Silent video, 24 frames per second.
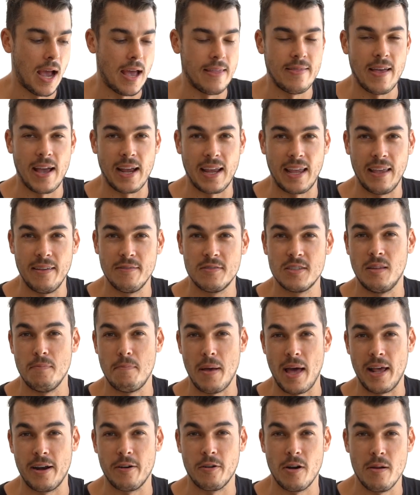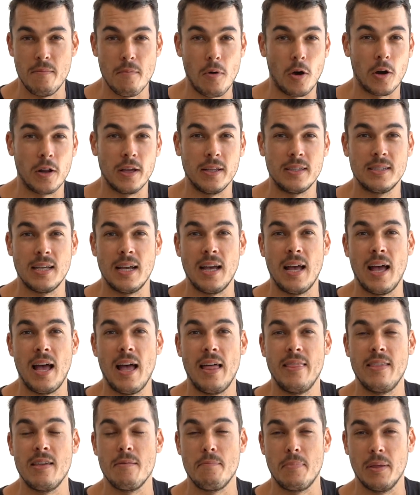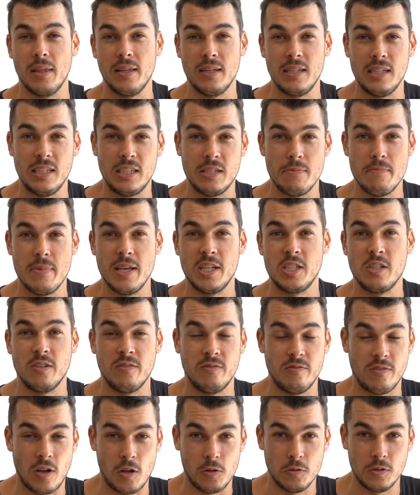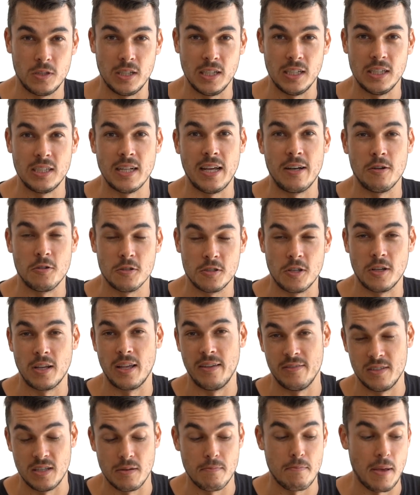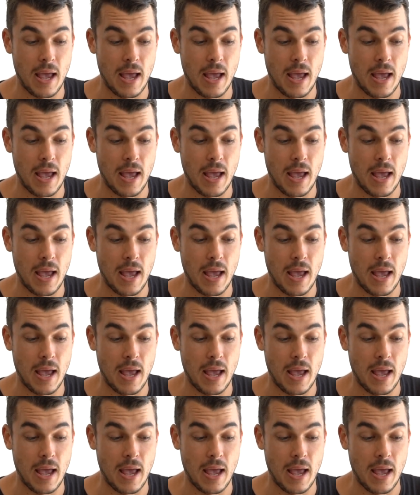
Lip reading: And that gives the battery monitor the ability to measure voltage and also gives it